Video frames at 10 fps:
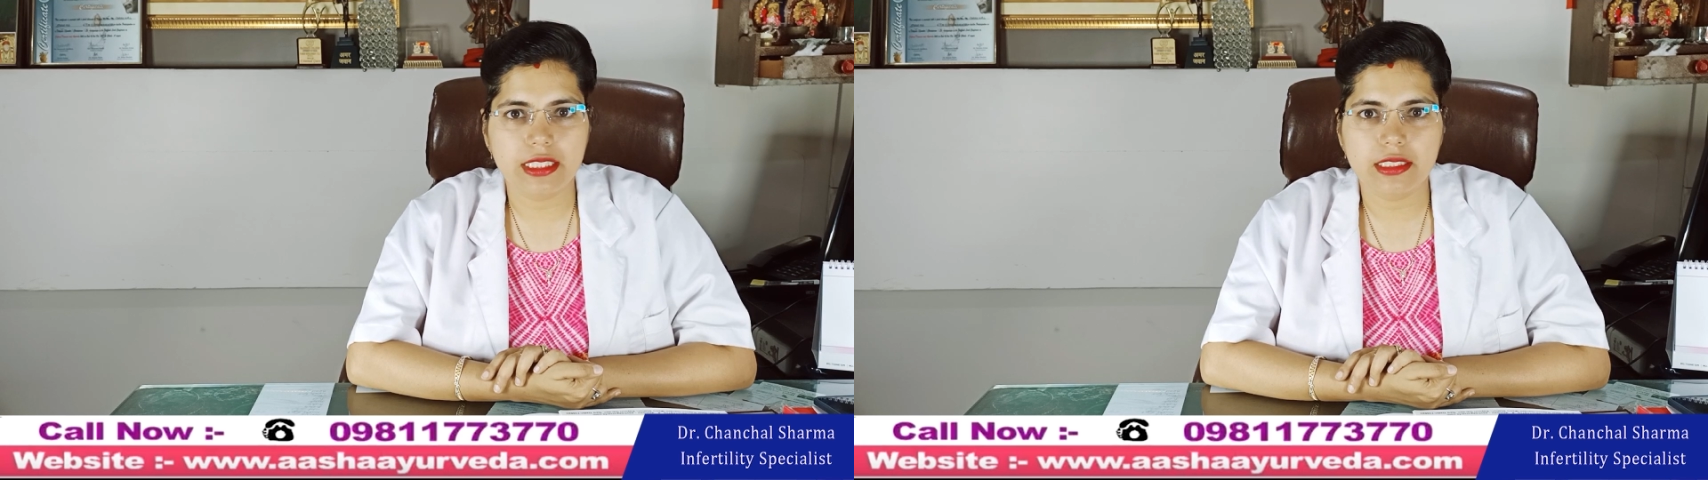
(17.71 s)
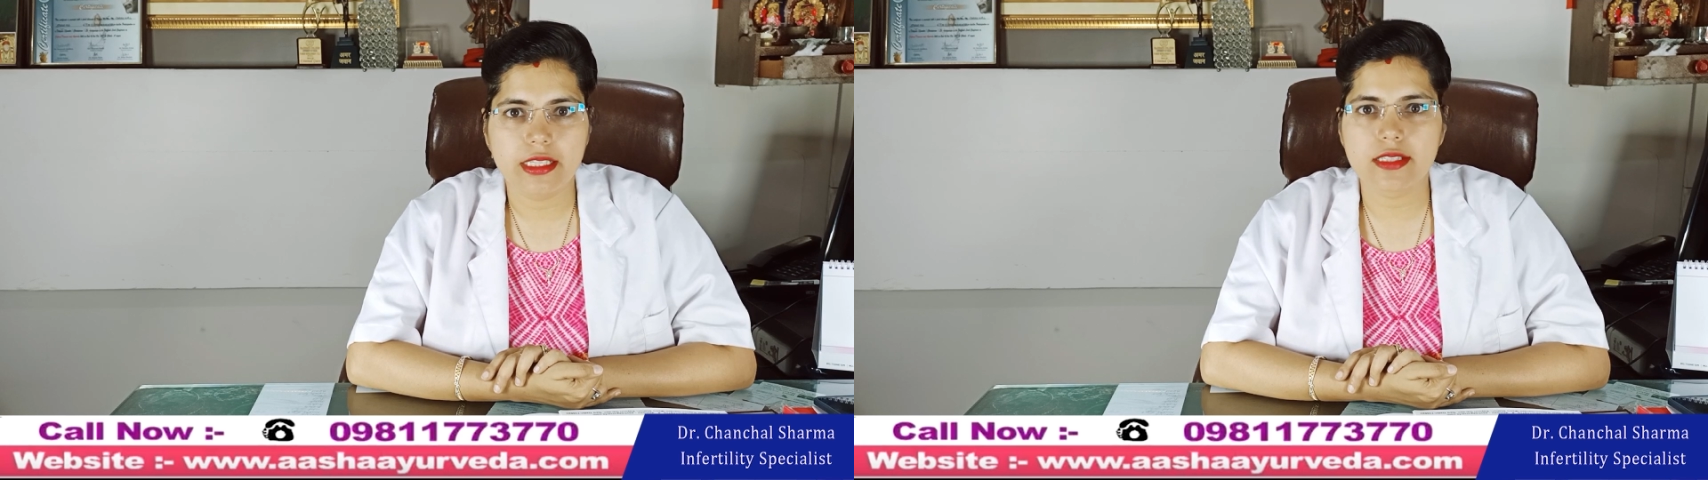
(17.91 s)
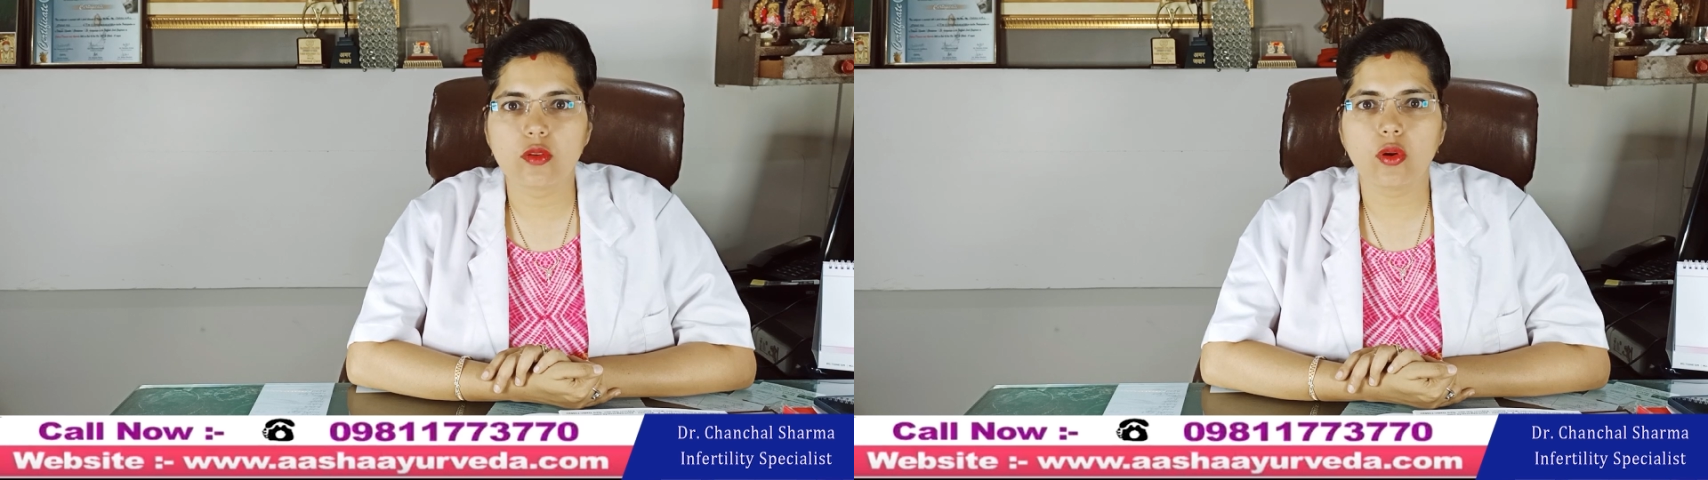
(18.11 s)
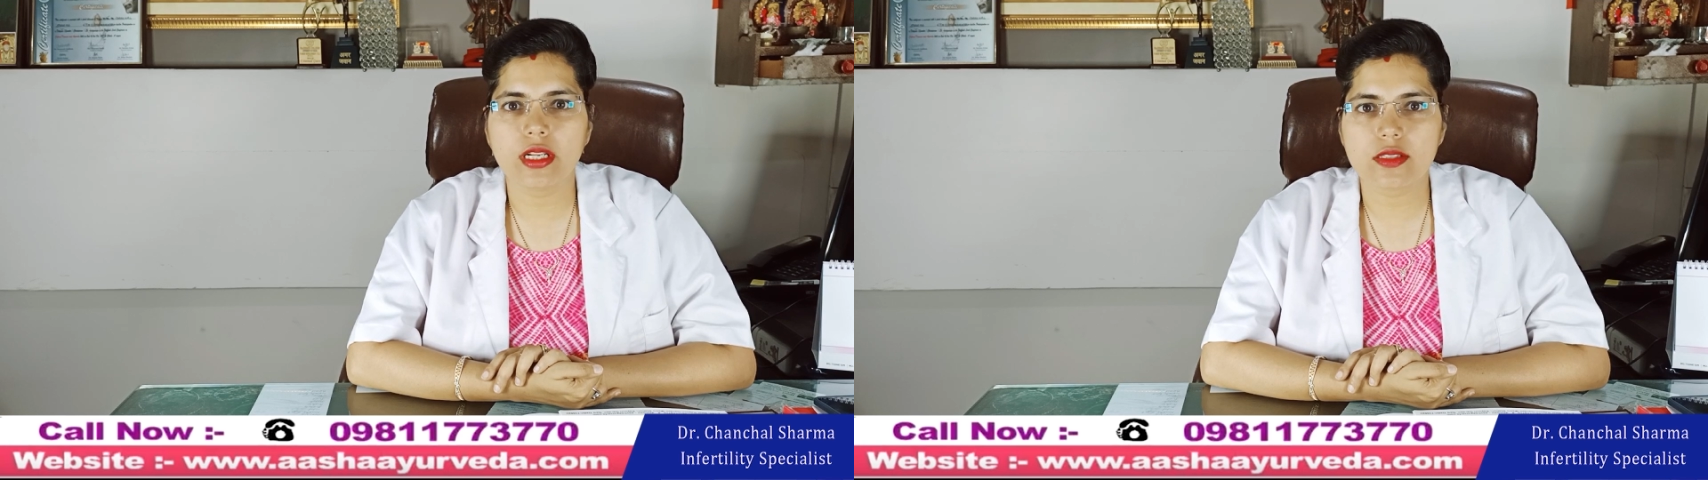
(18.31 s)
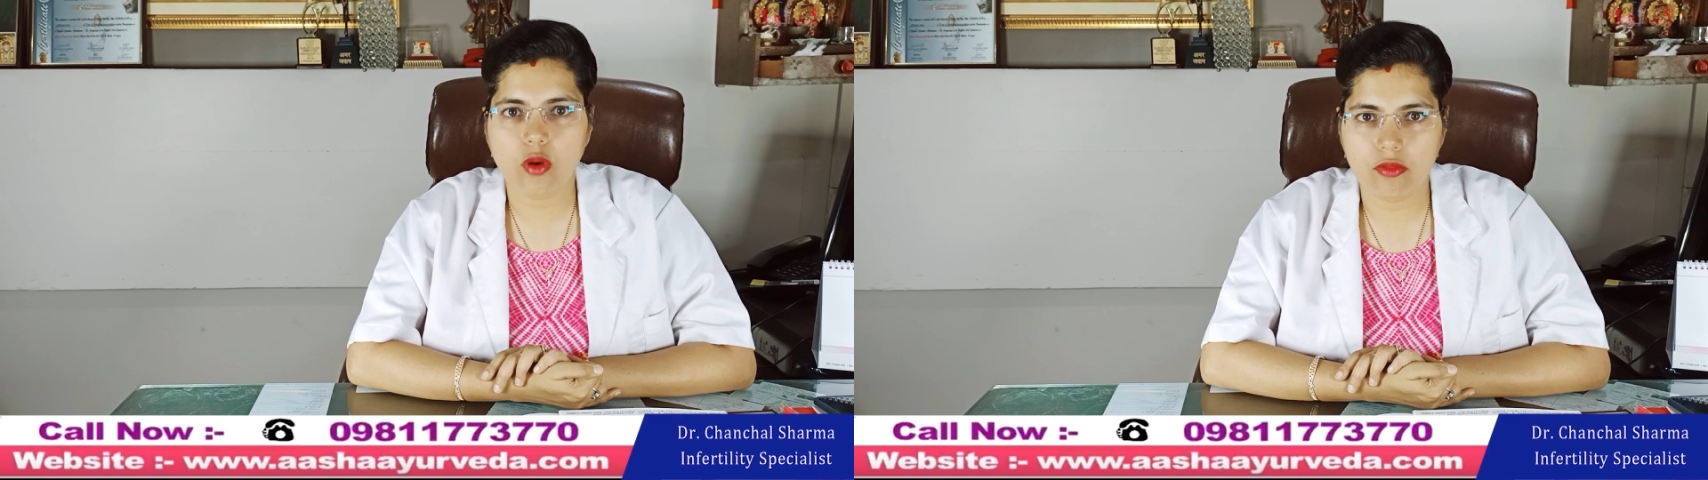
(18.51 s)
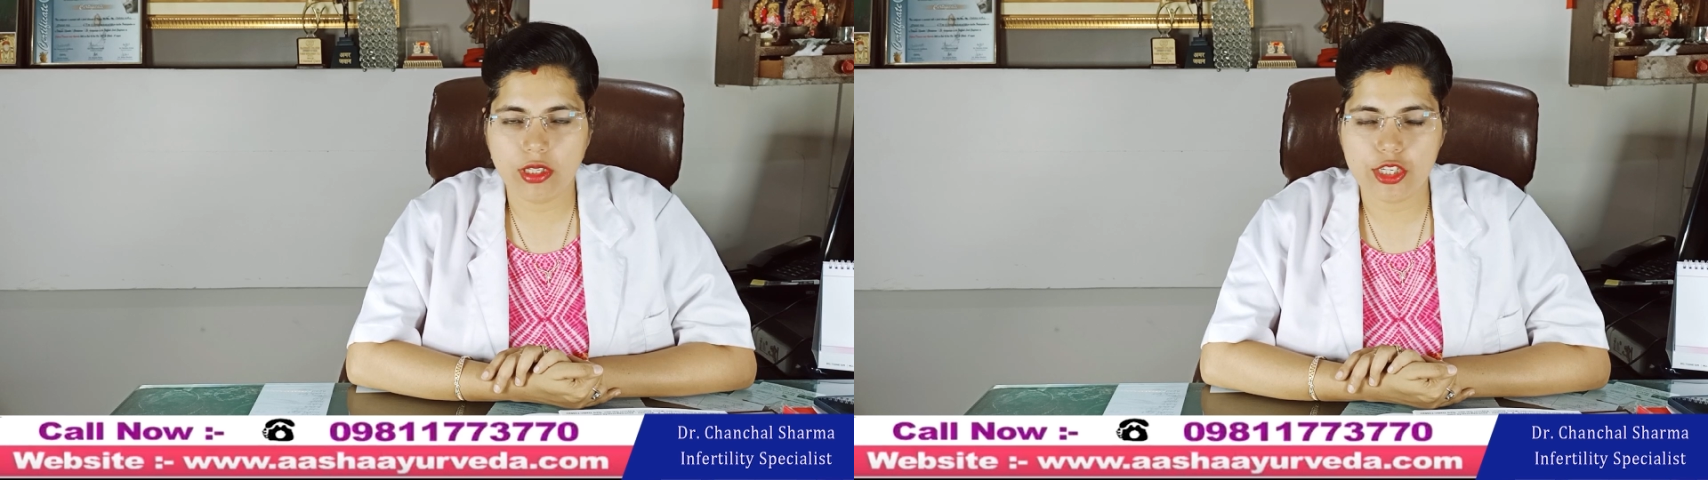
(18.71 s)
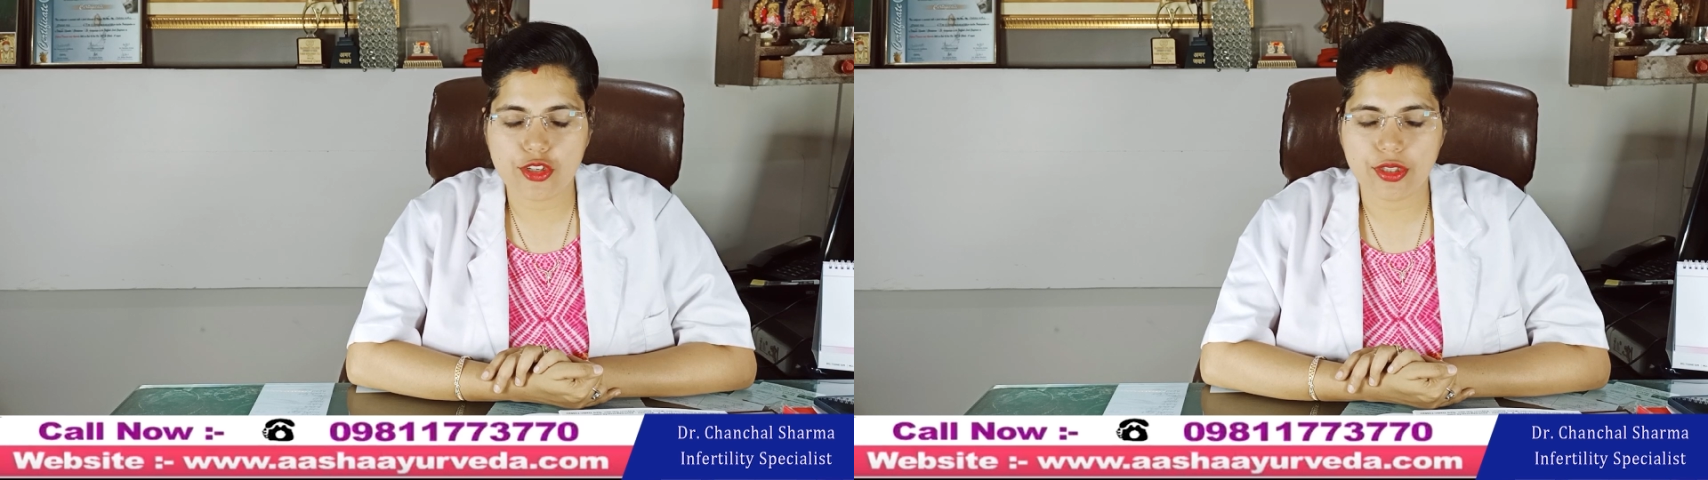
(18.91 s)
is known as ovulation.